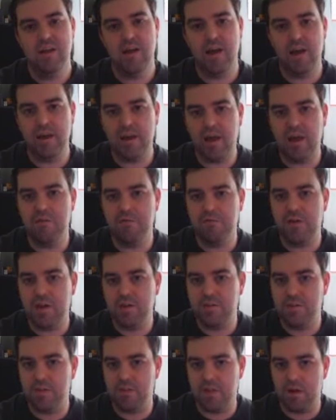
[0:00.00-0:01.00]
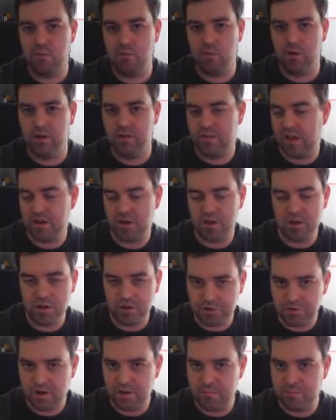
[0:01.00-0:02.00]
I have faith that they will. They're going
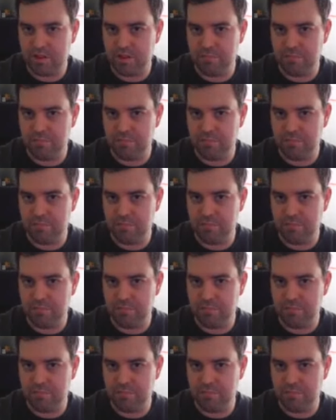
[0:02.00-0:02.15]
to try and make